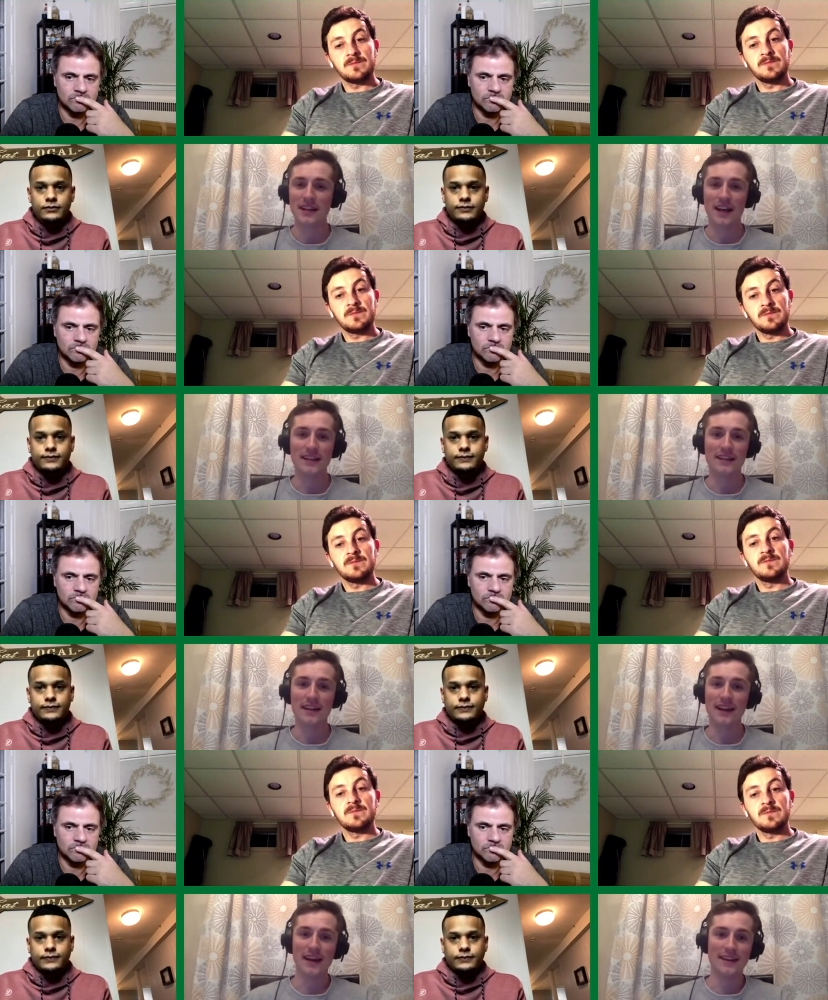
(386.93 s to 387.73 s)
Speaker 1: And then
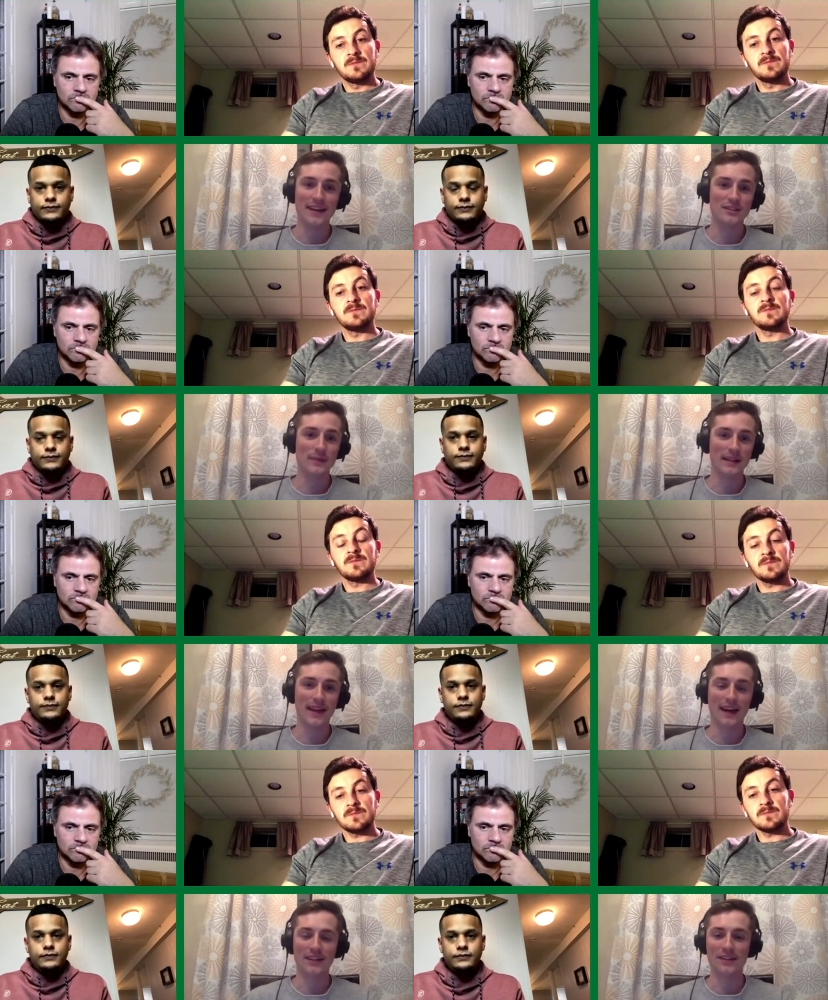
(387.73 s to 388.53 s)
tonight you get
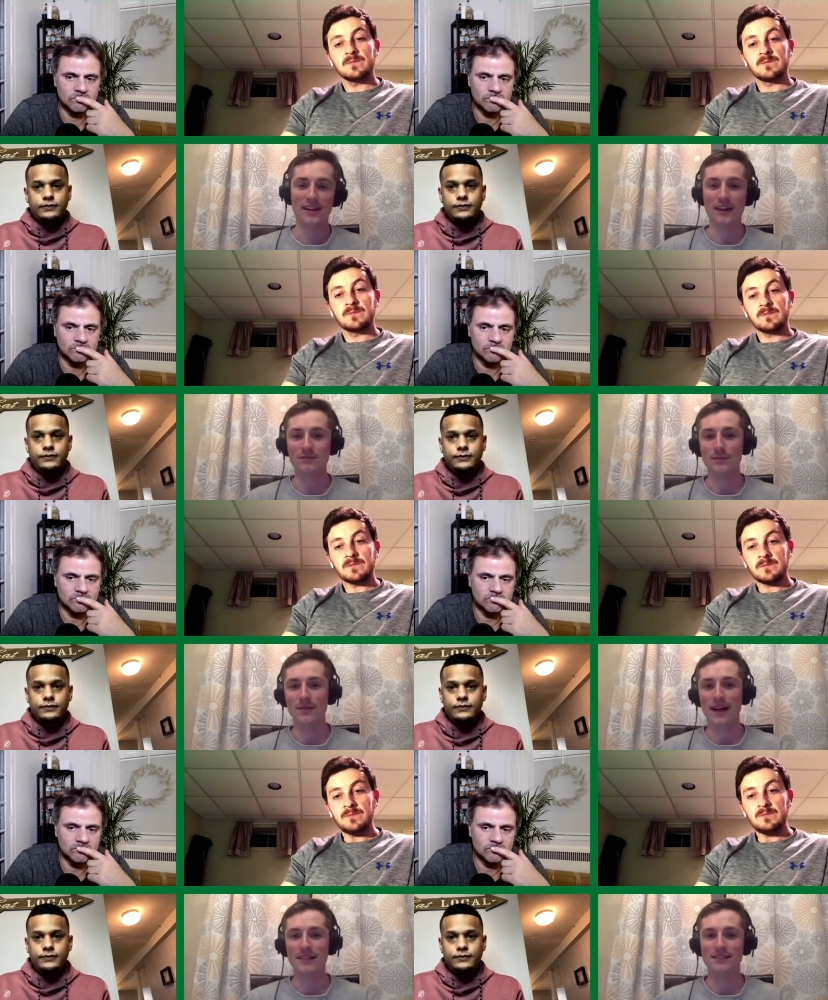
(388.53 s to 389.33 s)
spectacular game from
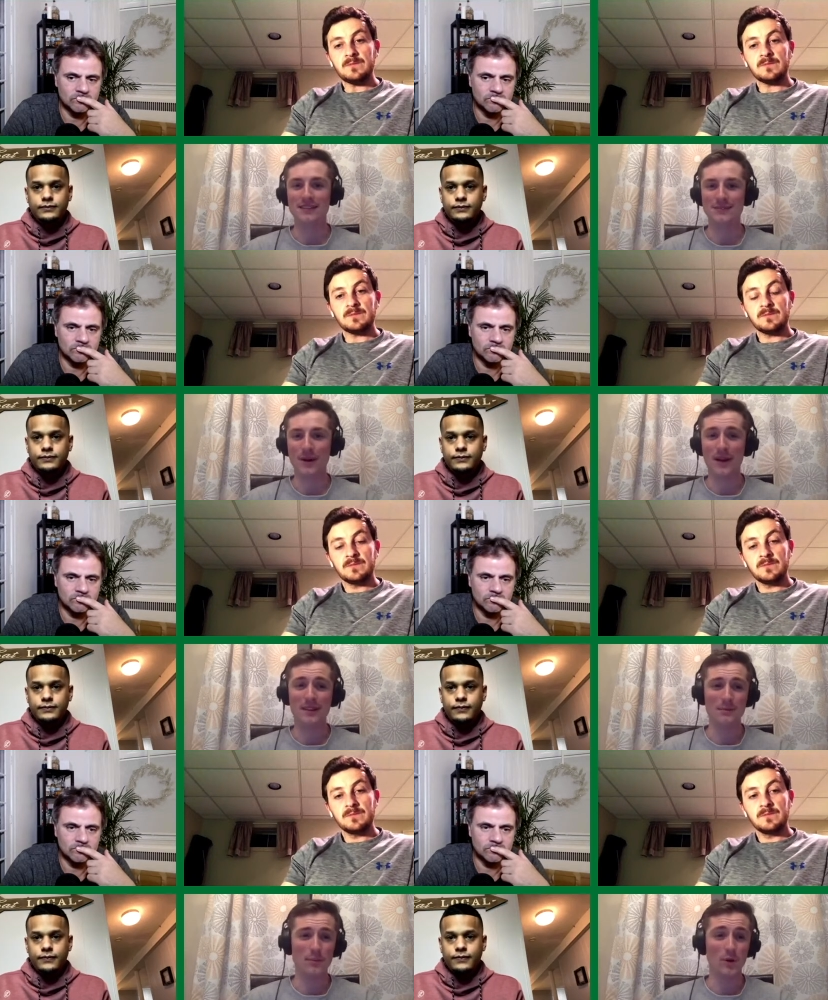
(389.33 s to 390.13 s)
Tice and Smart
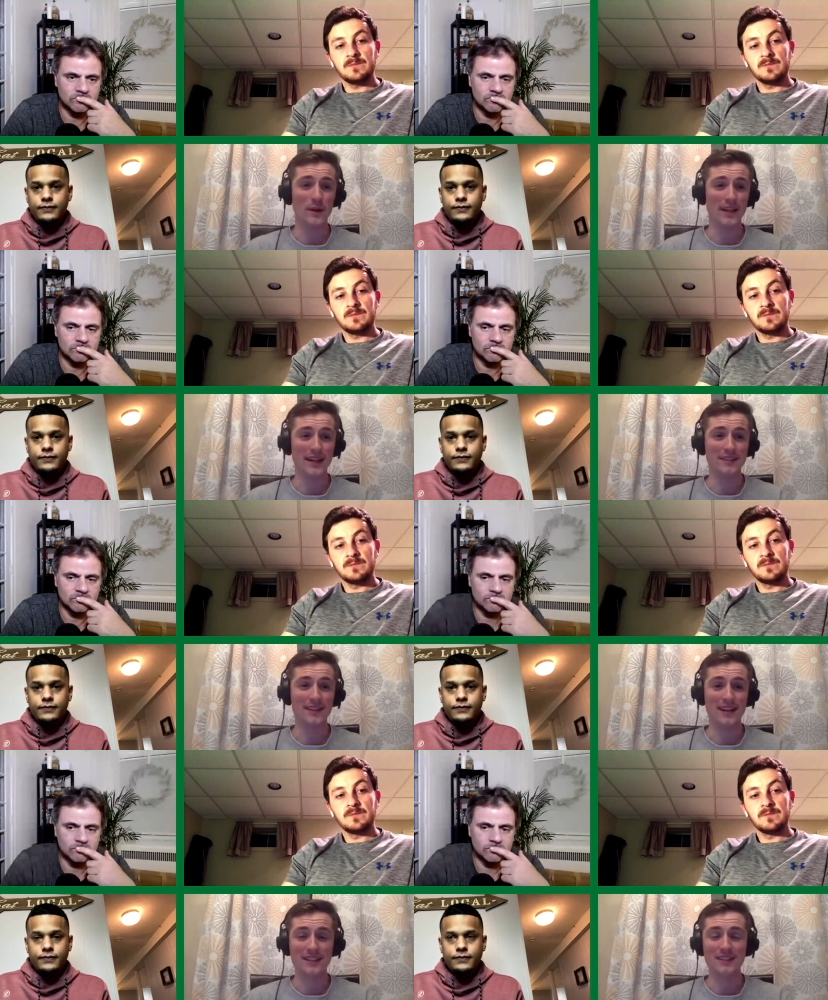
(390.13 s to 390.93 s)
that buoy it a
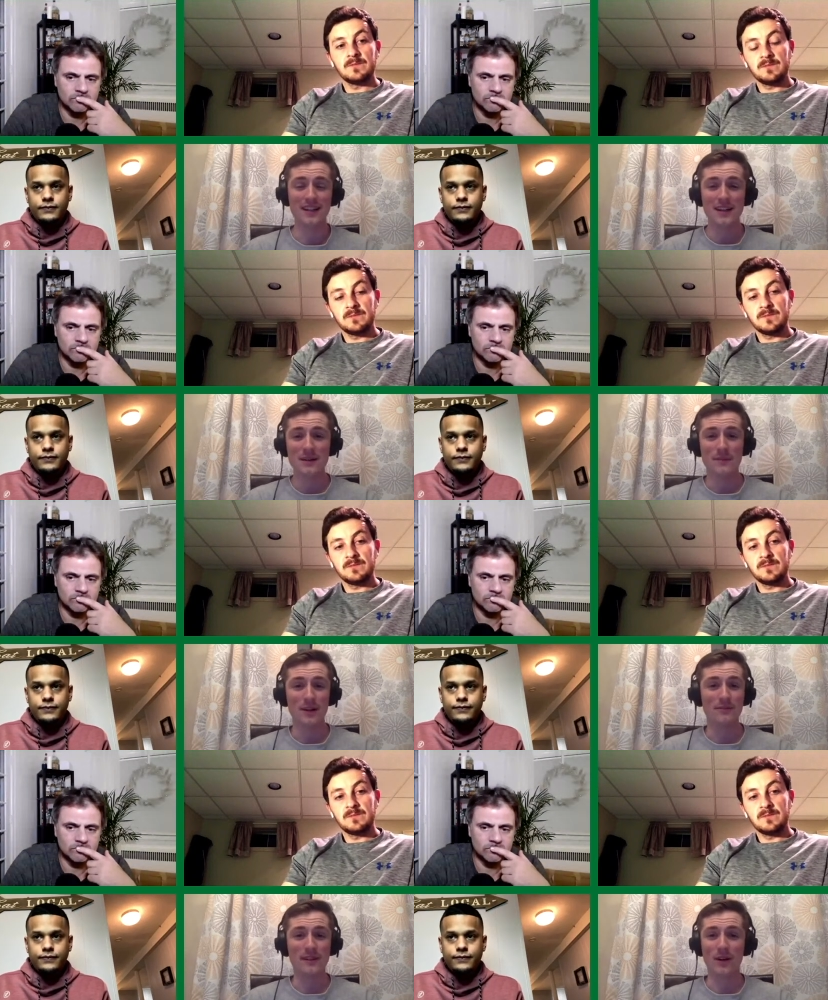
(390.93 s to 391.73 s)
little. But
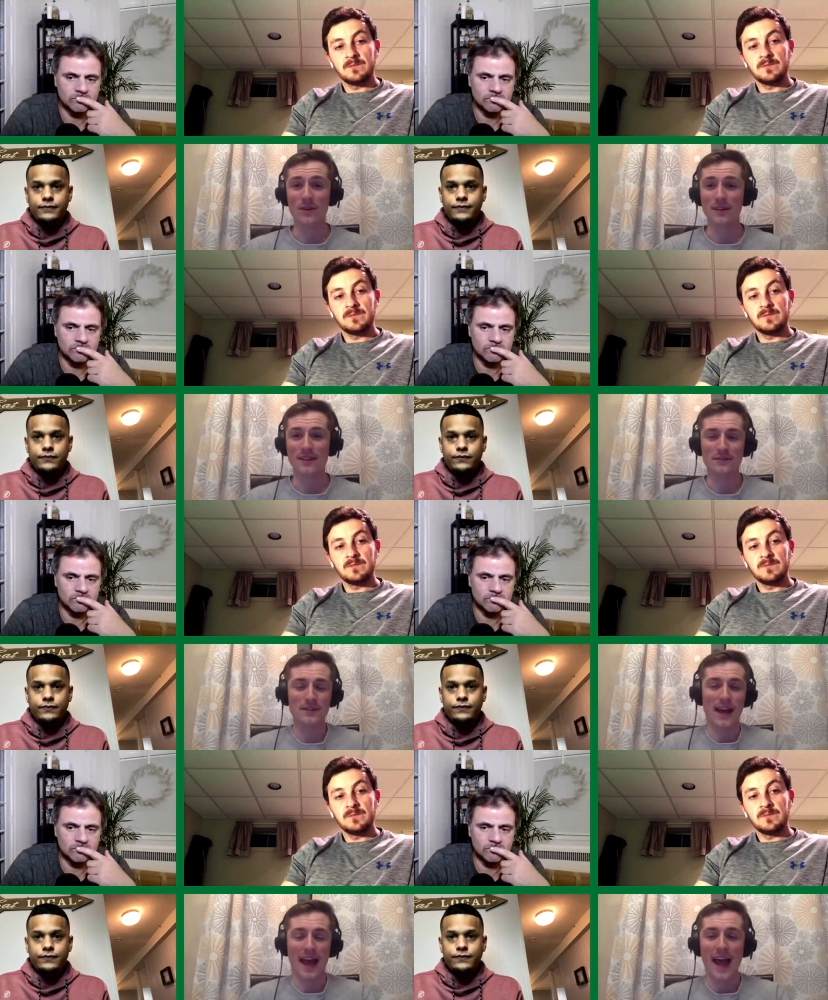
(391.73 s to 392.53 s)
if
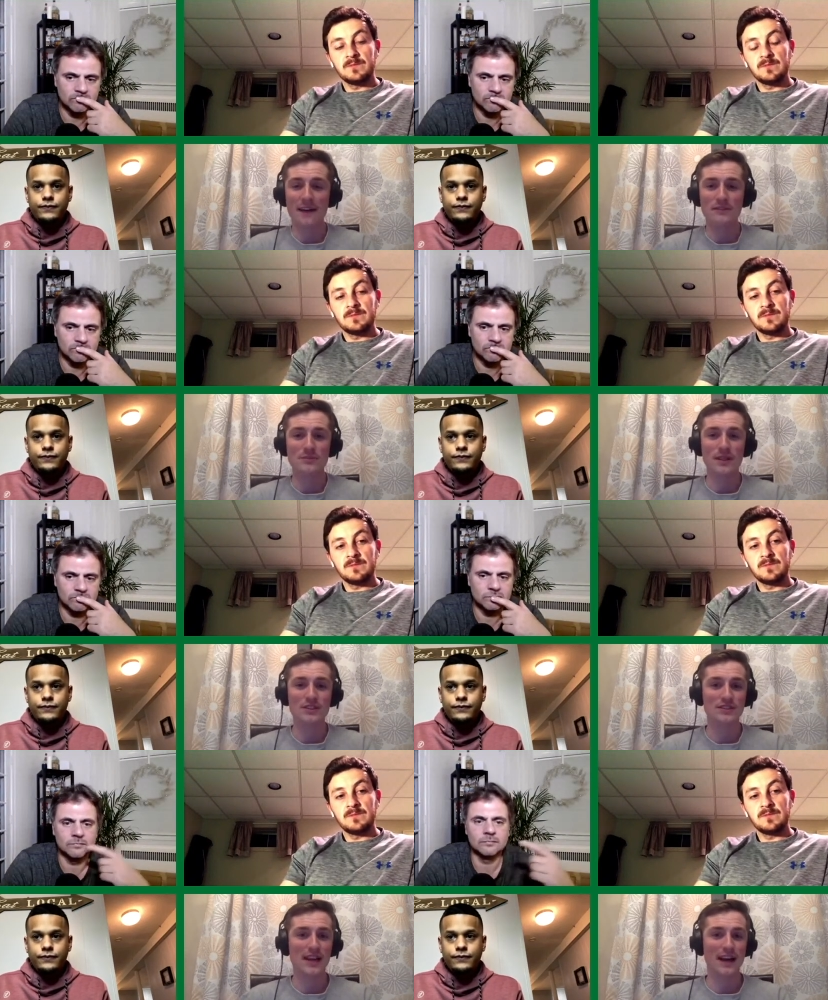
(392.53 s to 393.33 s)
you get half as
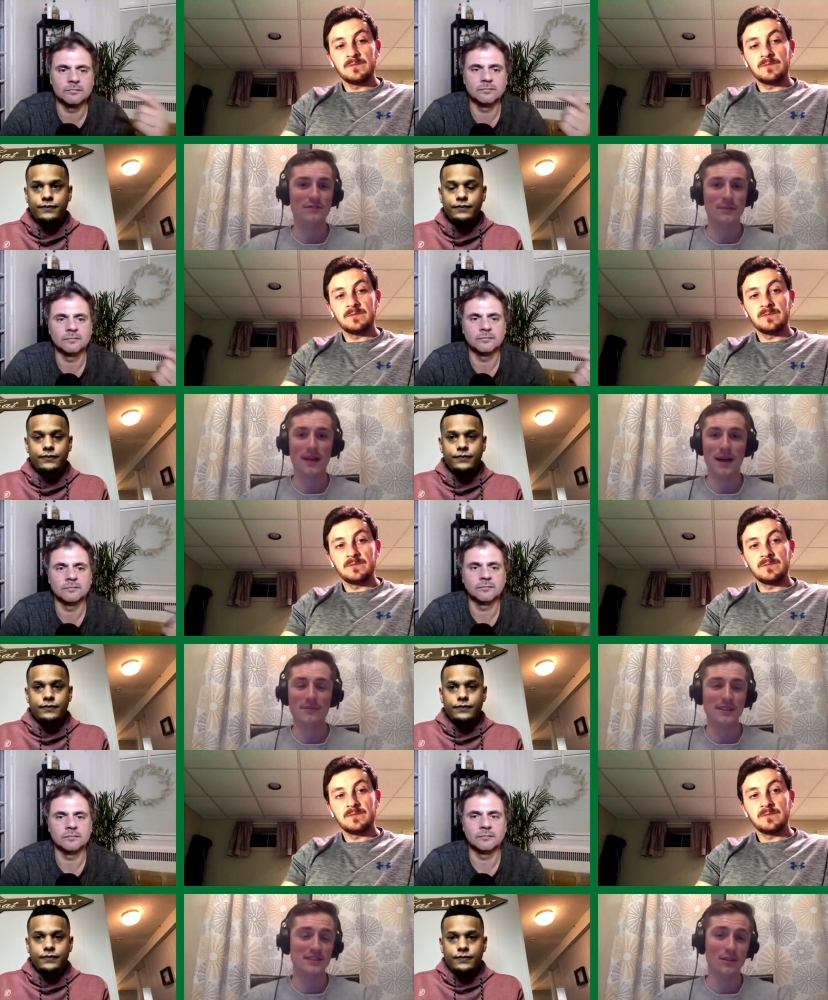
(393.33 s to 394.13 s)
much as that from
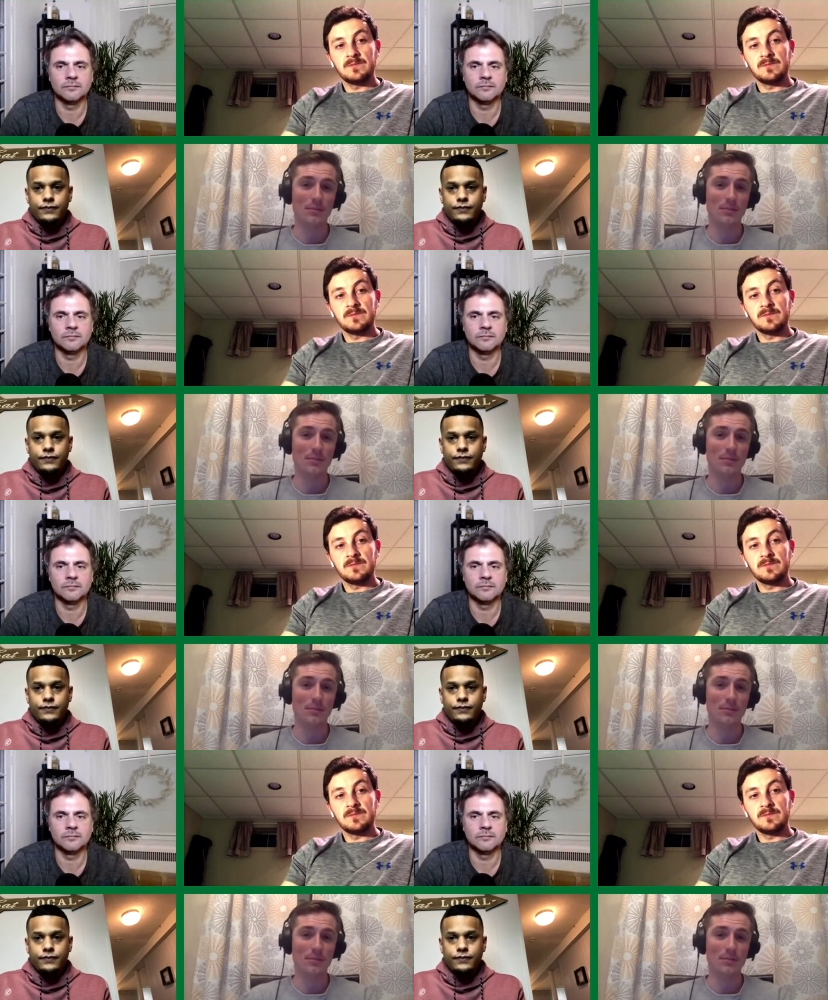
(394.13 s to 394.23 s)
them, this is a